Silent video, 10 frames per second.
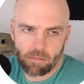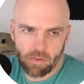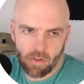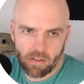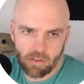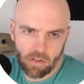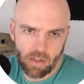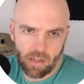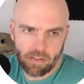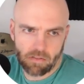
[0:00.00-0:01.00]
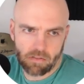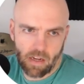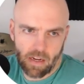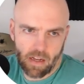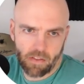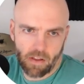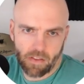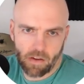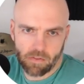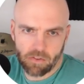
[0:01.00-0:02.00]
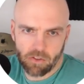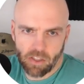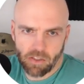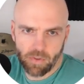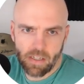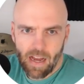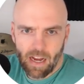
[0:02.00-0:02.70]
so I kind of thought that was genuine.